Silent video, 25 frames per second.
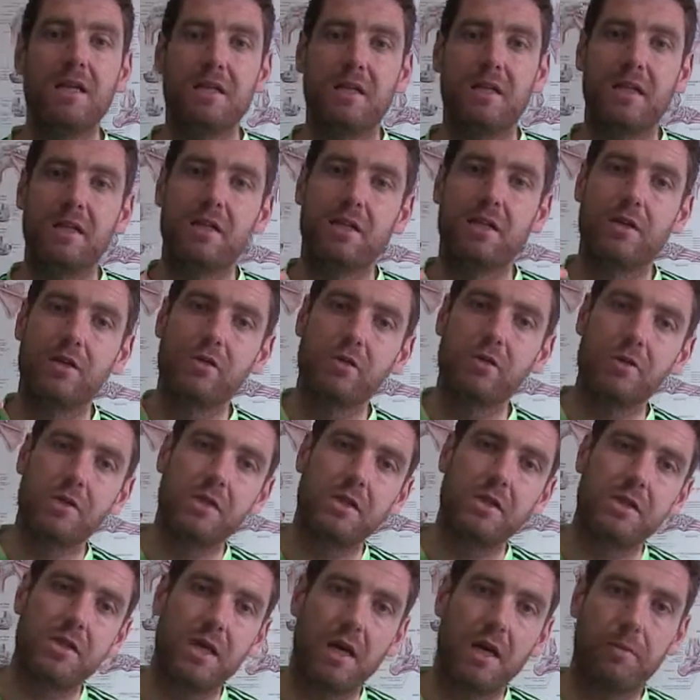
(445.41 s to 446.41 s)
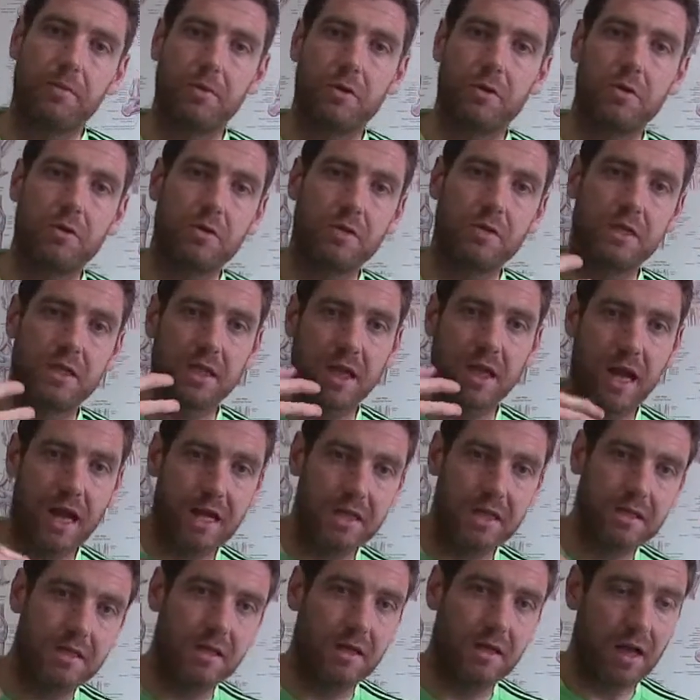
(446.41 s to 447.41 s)
then the nociceptors
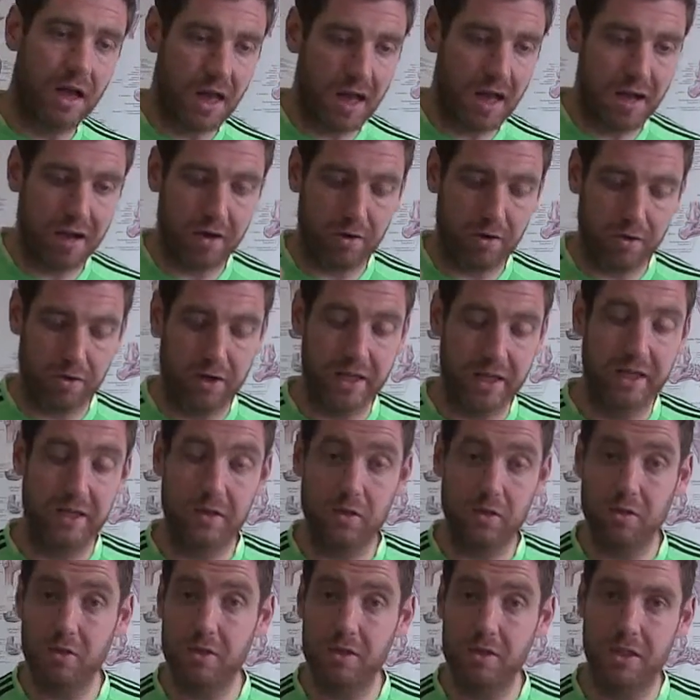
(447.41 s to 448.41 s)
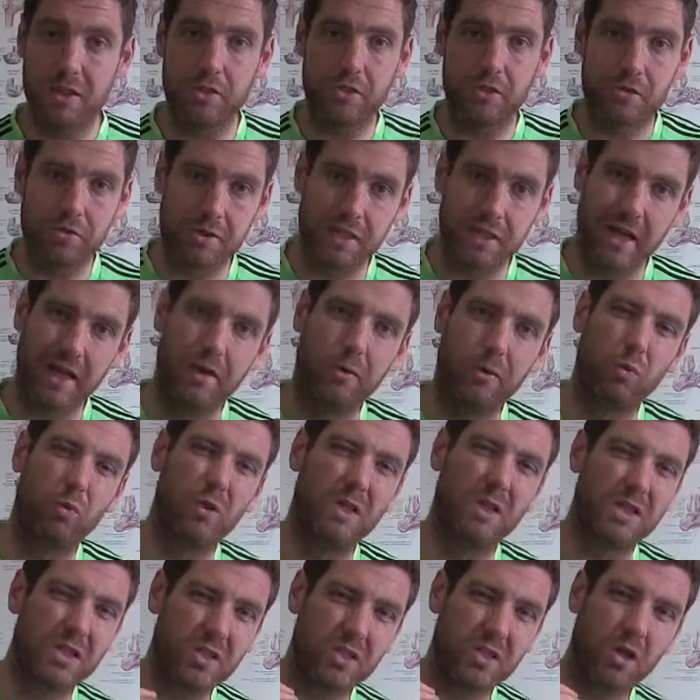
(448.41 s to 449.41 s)
that are in those tissues then
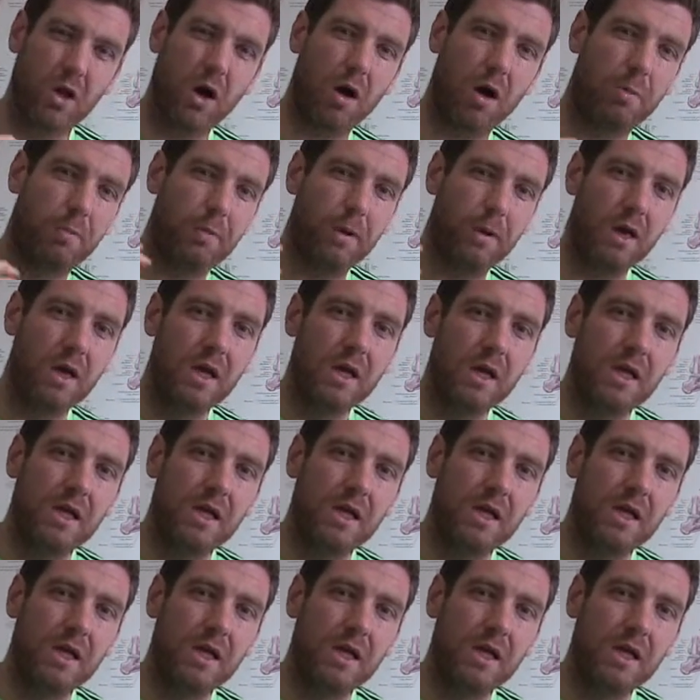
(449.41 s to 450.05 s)
will stop